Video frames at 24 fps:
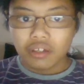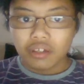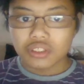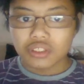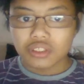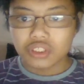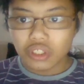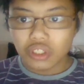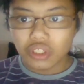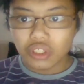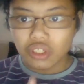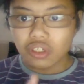
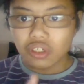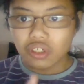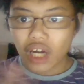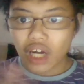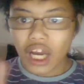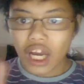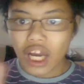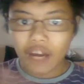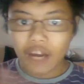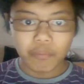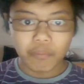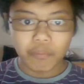So
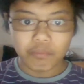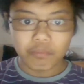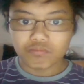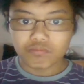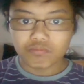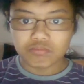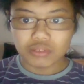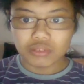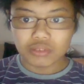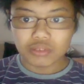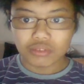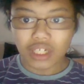
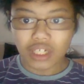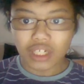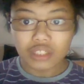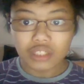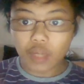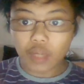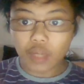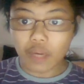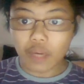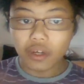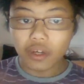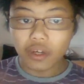
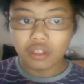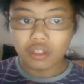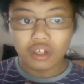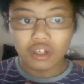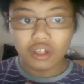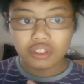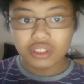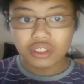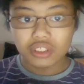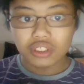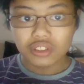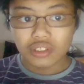that's why I wear
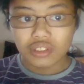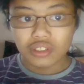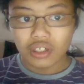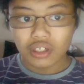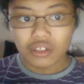glasses.